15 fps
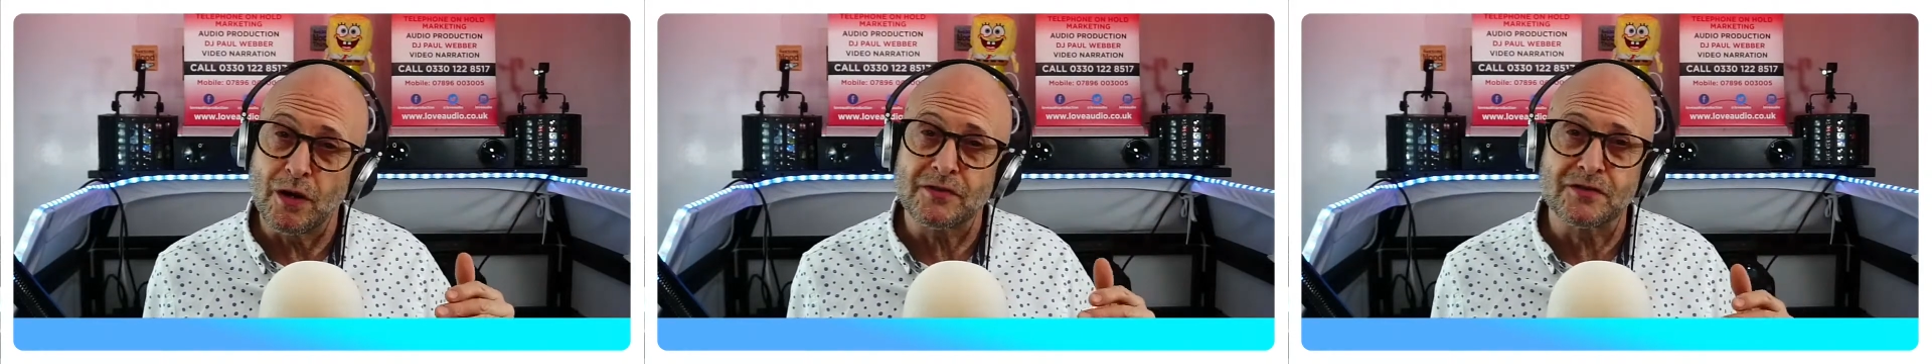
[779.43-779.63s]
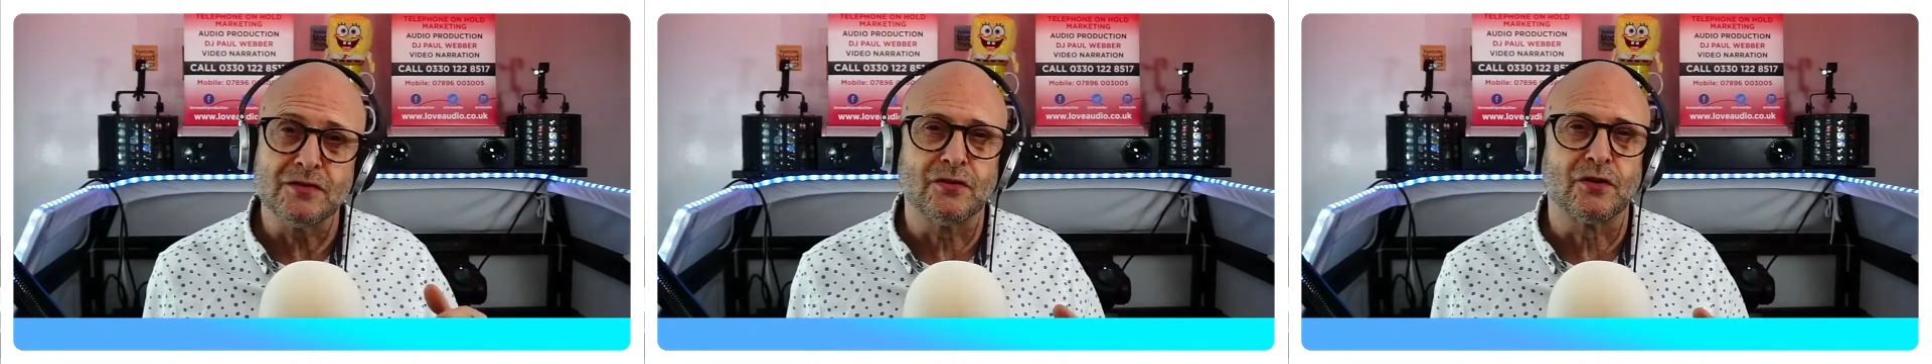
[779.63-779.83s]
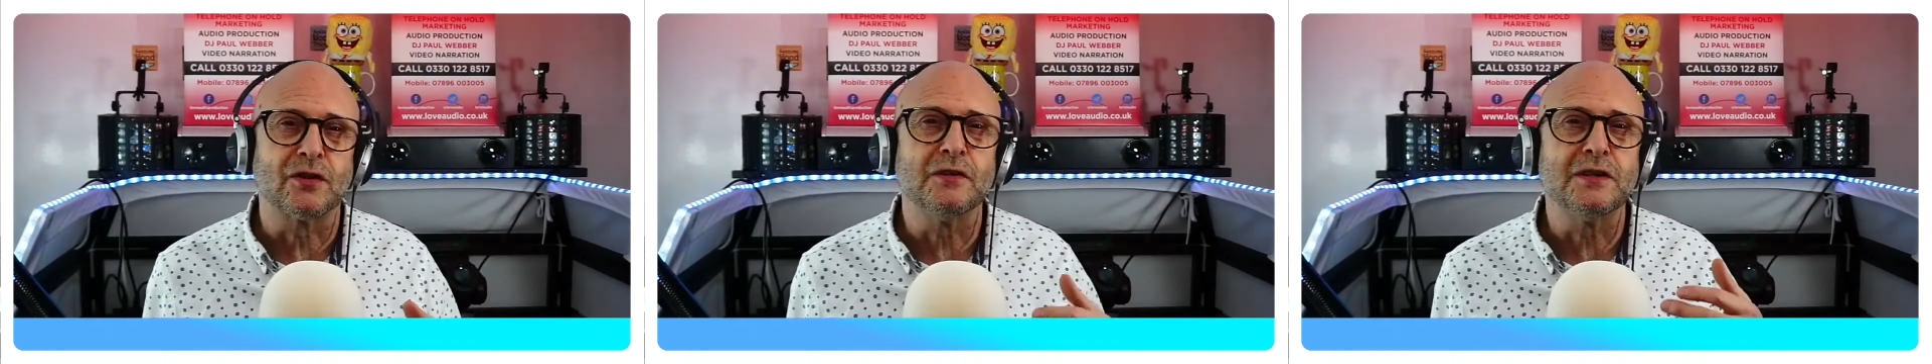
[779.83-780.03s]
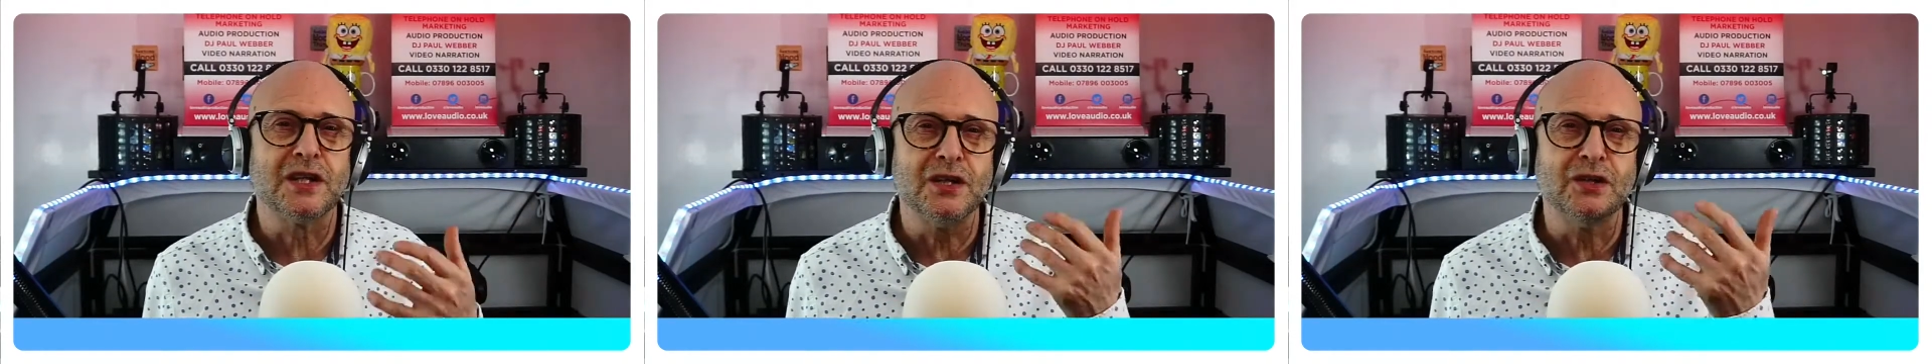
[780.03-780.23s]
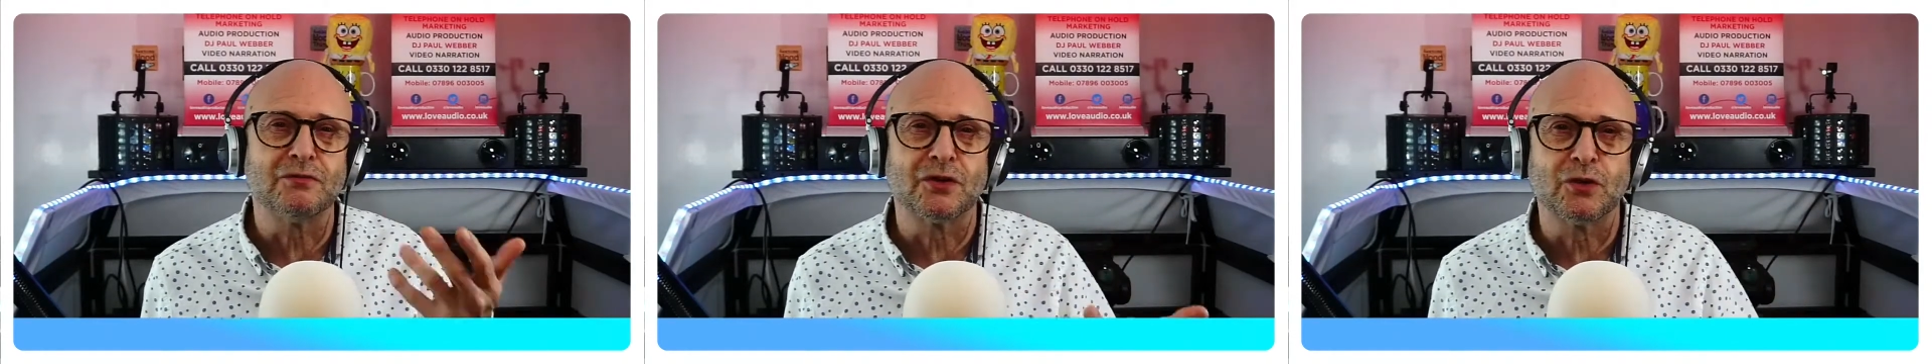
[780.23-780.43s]
So not only can
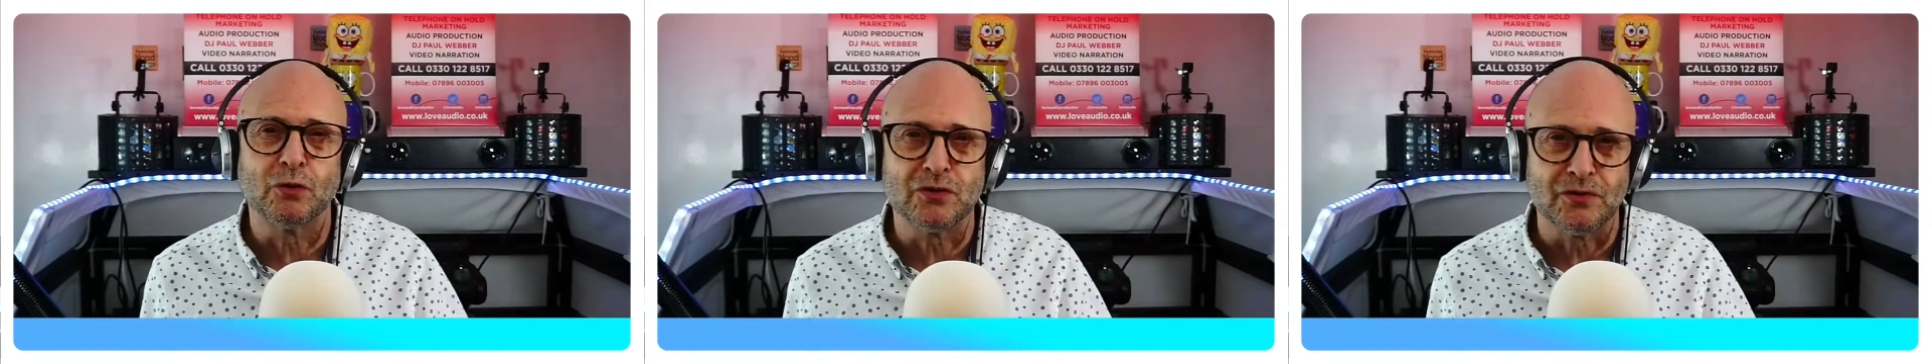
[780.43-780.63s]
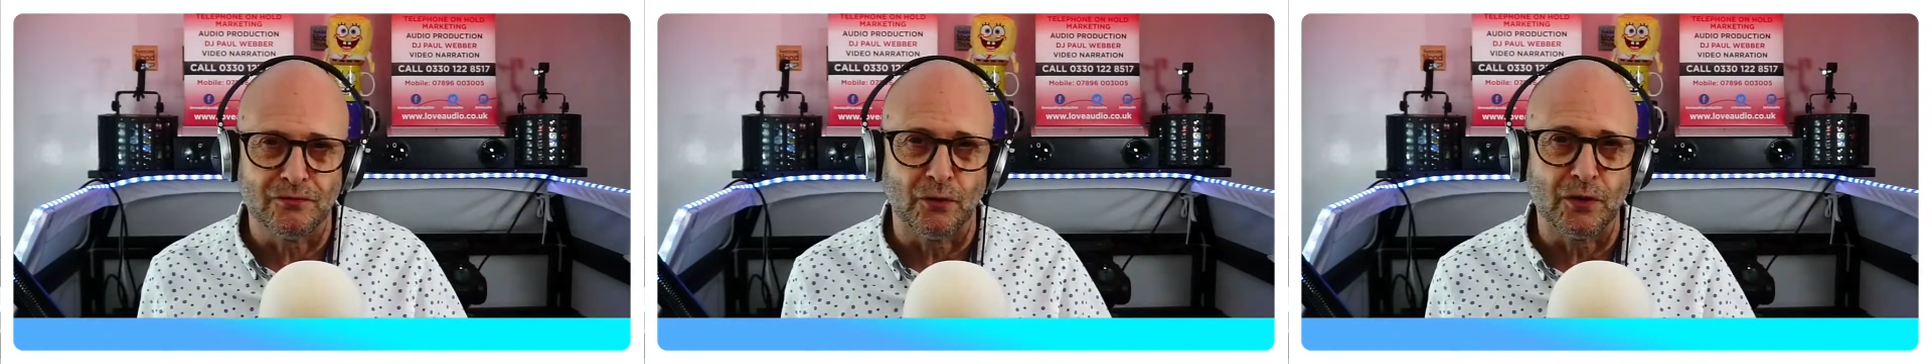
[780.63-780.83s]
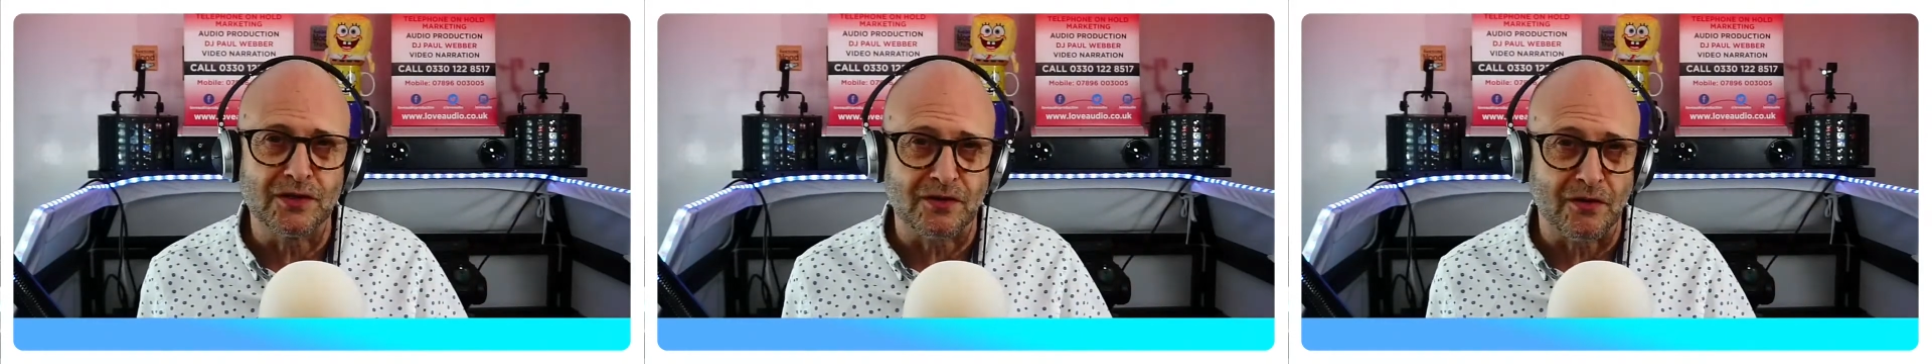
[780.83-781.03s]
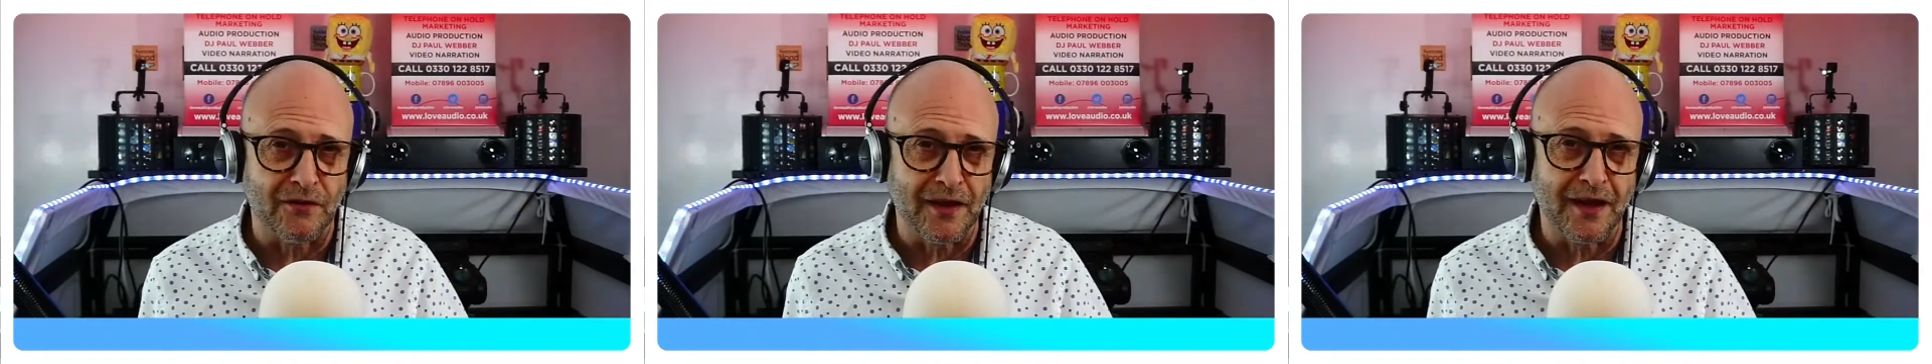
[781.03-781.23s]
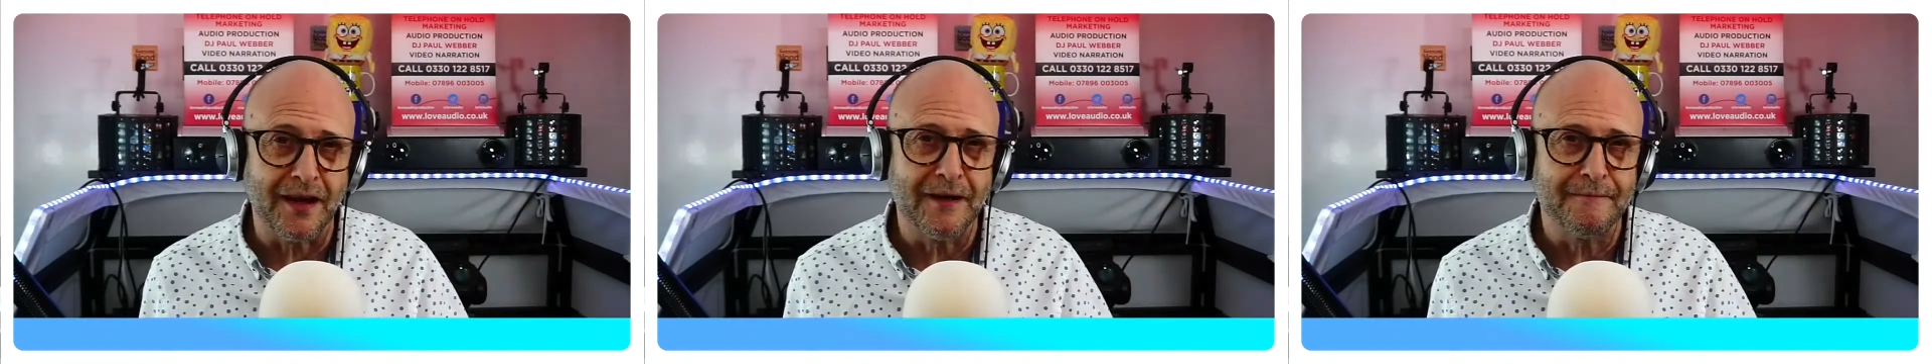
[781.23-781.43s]
you record your voice on
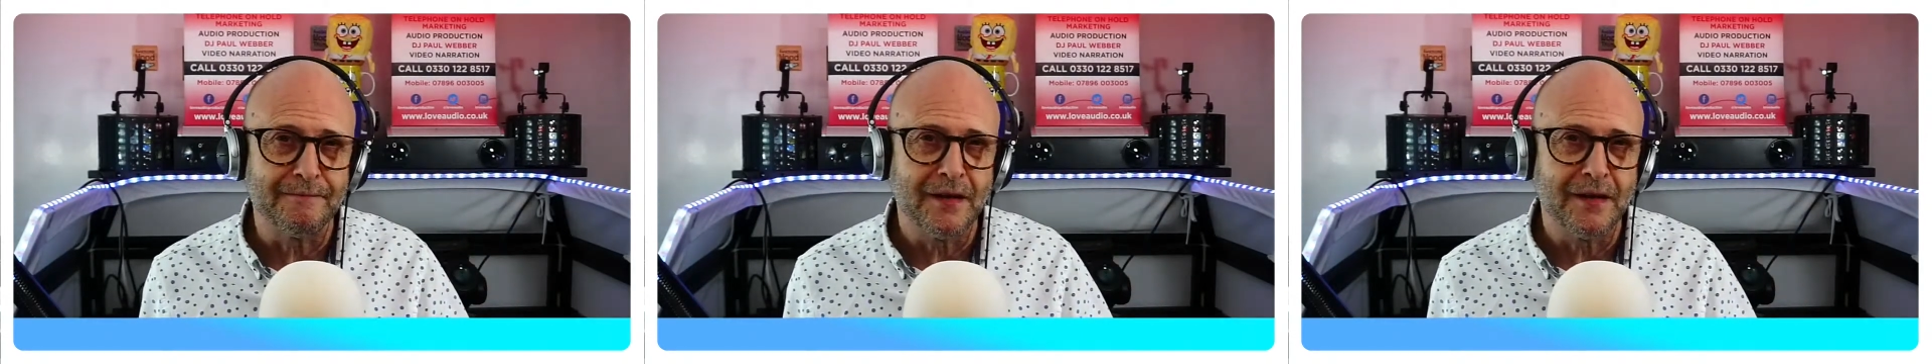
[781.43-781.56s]
there,